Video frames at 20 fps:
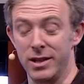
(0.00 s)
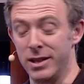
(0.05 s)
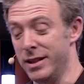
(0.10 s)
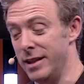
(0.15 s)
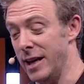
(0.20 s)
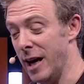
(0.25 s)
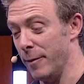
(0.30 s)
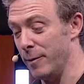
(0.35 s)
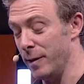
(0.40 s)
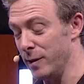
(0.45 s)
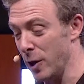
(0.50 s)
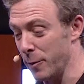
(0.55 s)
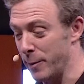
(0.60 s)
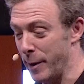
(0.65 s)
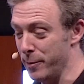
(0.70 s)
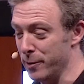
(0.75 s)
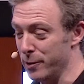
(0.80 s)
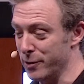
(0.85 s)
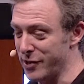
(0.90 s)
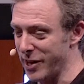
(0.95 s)
Now, a lot of
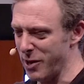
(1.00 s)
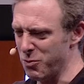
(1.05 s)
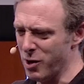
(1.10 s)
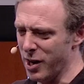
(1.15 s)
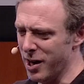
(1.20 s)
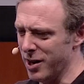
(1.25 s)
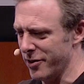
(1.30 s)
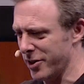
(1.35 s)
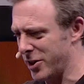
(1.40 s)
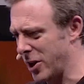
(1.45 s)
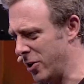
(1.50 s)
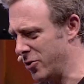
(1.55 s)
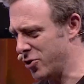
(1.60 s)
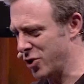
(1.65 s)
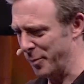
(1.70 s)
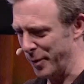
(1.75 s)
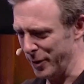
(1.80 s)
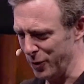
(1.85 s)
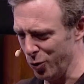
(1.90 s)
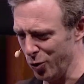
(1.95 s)
people say, well, the code should
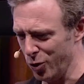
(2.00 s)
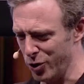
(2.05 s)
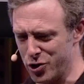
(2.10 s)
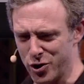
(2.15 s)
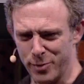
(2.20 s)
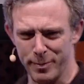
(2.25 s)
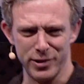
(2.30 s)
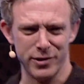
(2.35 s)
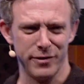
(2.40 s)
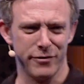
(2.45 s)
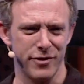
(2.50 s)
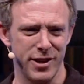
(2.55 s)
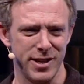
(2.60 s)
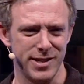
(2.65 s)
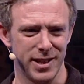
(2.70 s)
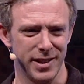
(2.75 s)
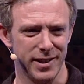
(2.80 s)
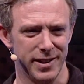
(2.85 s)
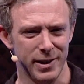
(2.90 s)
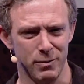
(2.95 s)
be law, you shouldn't be able to freeze
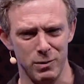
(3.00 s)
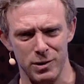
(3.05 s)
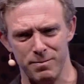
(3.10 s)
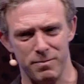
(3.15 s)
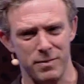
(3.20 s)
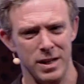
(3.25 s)
anything. Well,